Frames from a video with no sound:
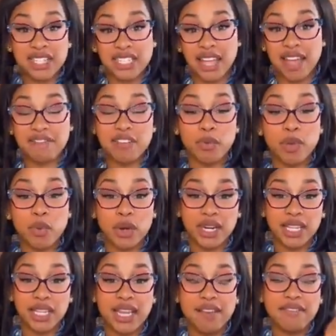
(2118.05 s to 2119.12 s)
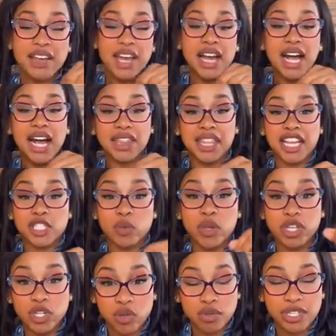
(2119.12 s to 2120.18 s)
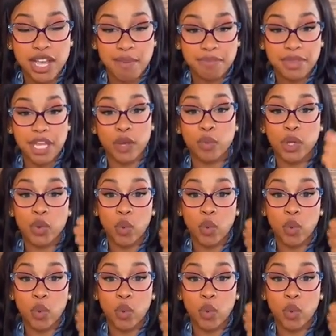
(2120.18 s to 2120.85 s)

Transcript: this life that we want to live, unless we do something.